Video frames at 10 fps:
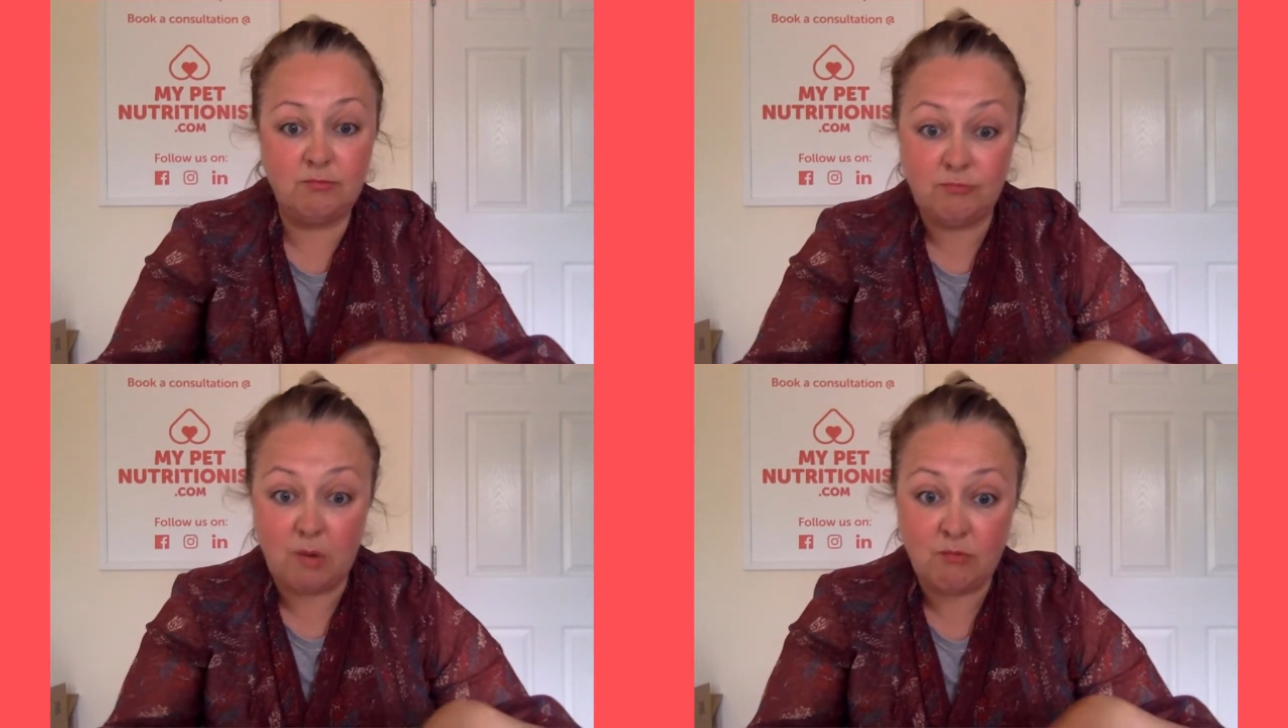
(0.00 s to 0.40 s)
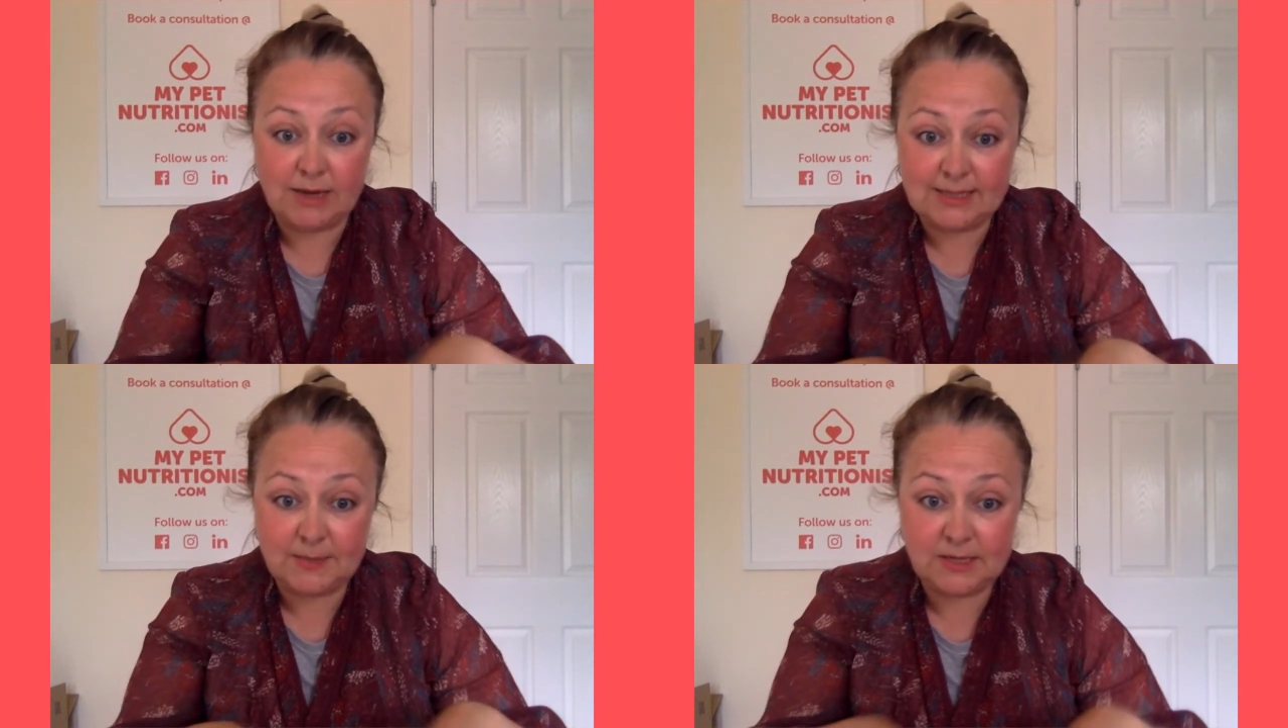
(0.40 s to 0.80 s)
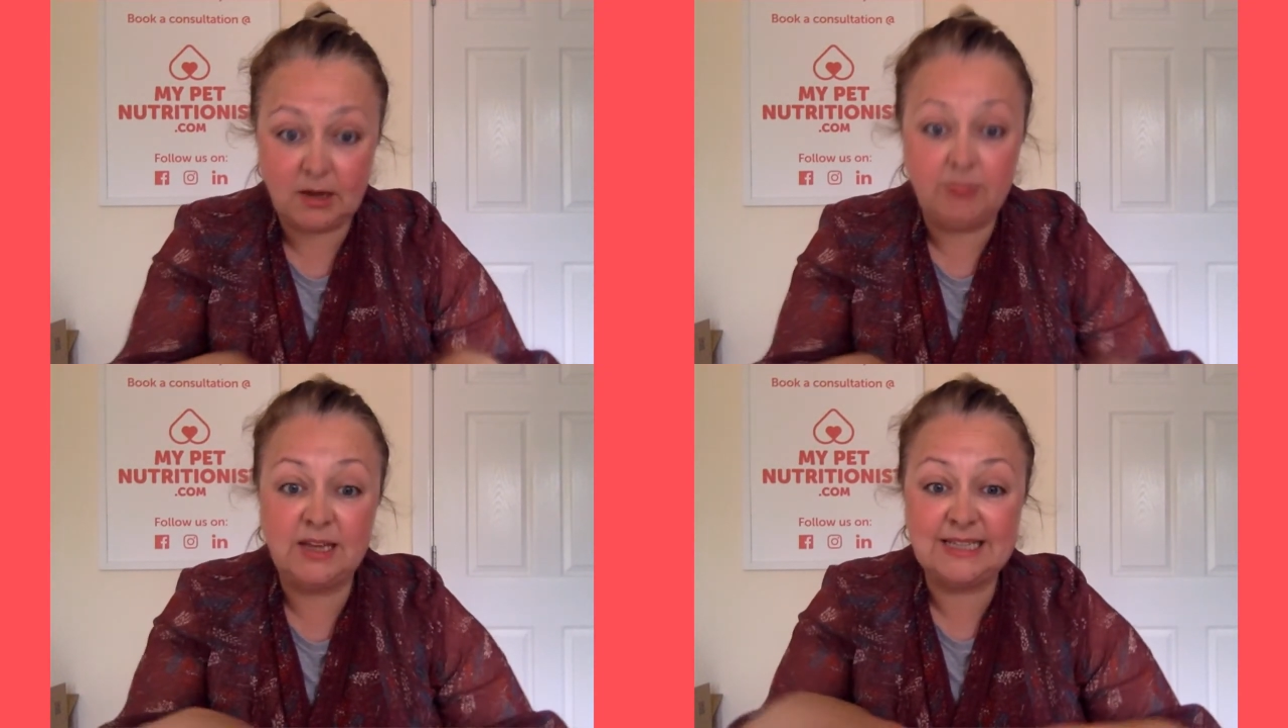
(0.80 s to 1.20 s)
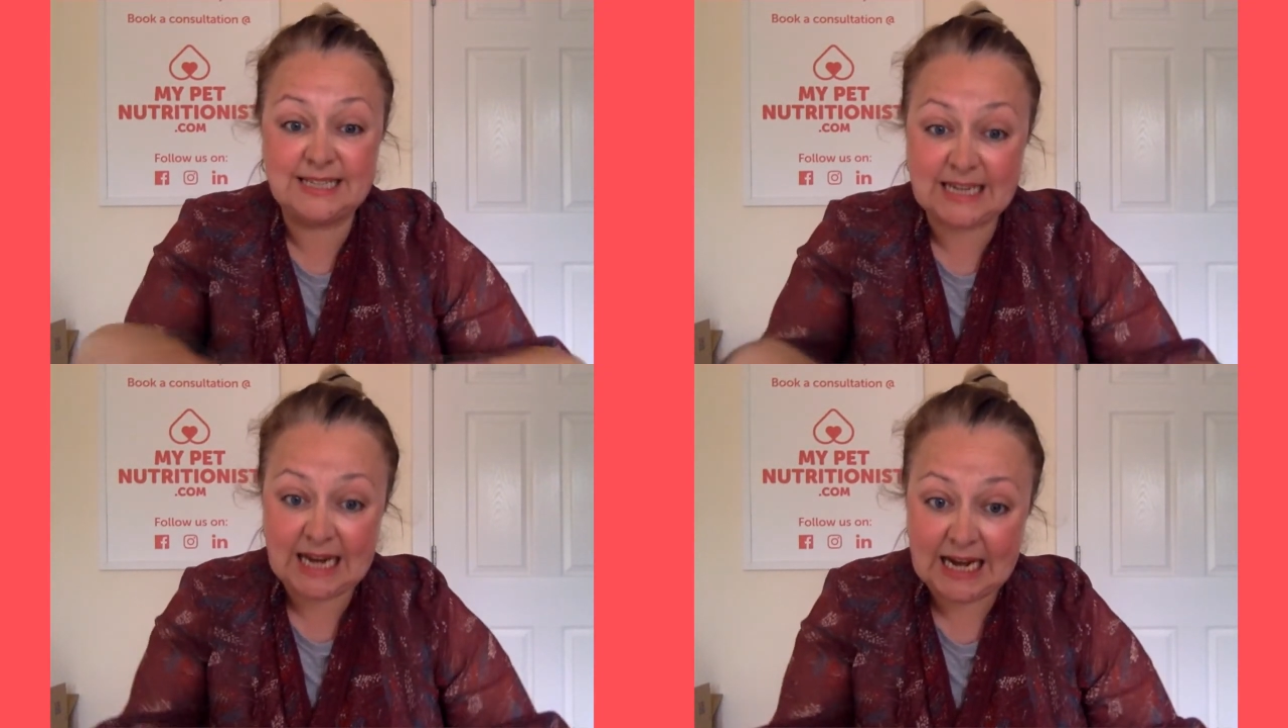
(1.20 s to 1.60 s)
recipe type things to
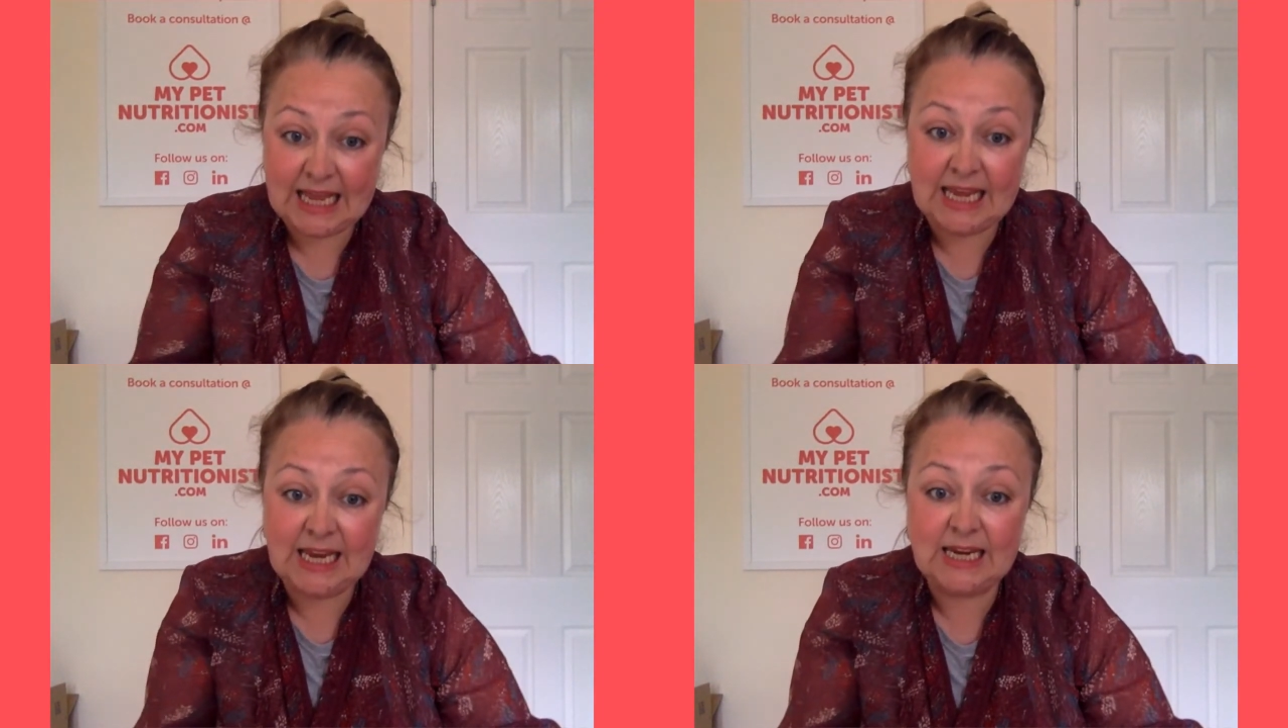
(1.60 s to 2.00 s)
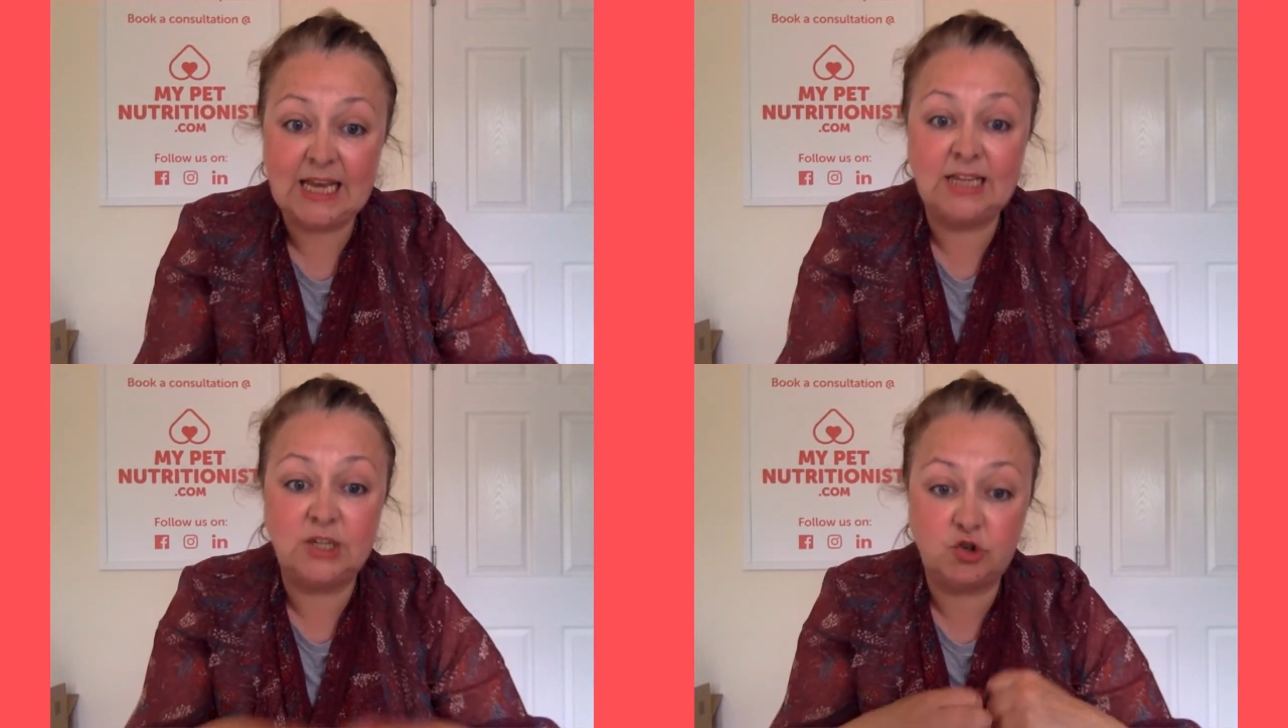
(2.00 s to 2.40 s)
clean and to